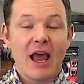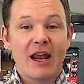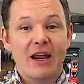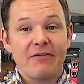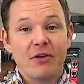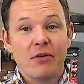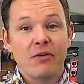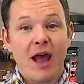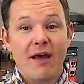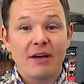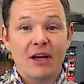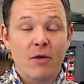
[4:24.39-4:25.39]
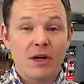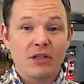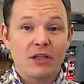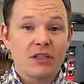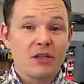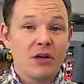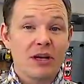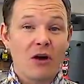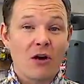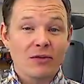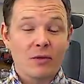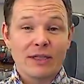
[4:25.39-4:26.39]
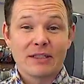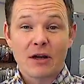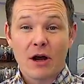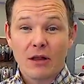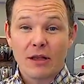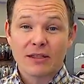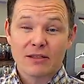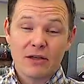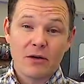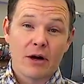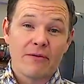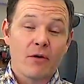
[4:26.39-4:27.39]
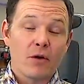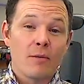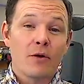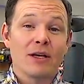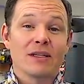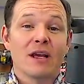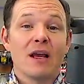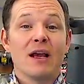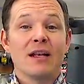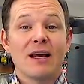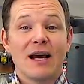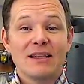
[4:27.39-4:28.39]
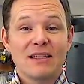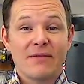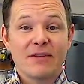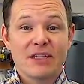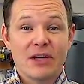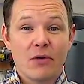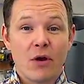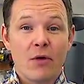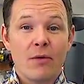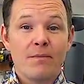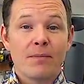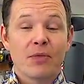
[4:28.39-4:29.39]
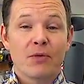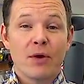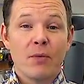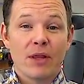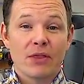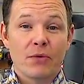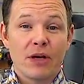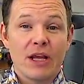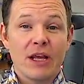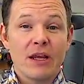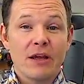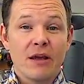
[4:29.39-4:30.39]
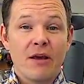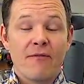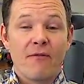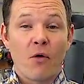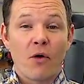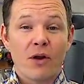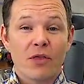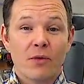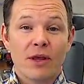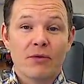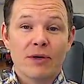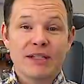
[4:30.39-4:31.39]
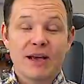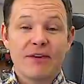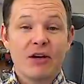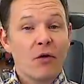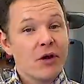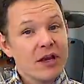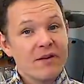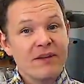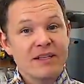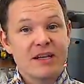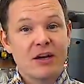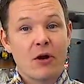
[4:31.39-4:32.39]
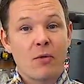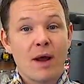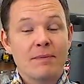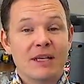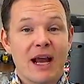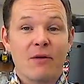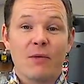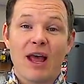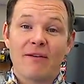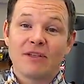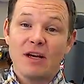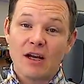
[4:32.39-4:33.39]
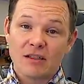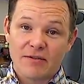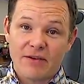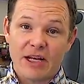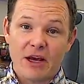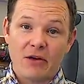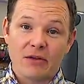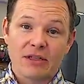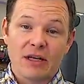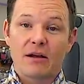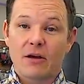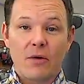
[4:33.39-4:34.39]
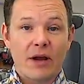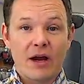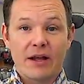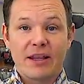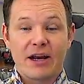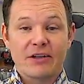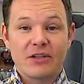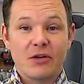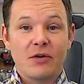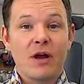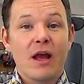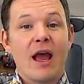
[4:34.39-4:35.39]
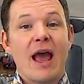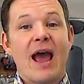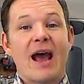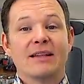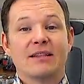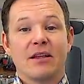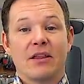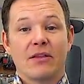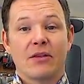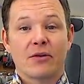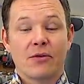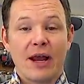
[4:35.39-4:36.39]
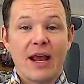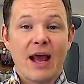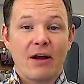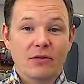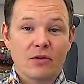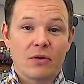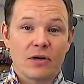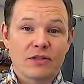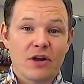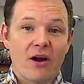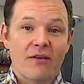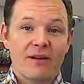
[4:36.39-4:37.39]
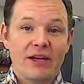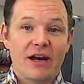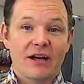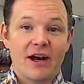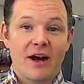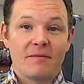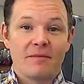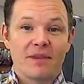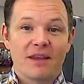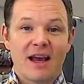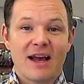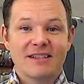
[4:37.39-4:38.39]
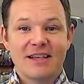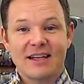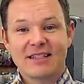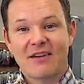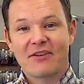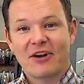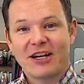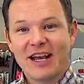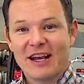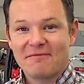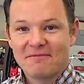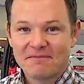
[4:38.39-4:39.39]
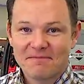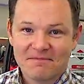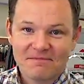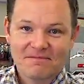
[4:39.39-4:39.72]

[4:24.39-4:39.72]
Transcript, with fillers: And if you have any questions, you can always call us too. Our phone number is 970-313-4337, or you can visit our website, and we have tons of videos going on there too at thegreatoutdoorsrv.com. Guys, thanks. Have a great day.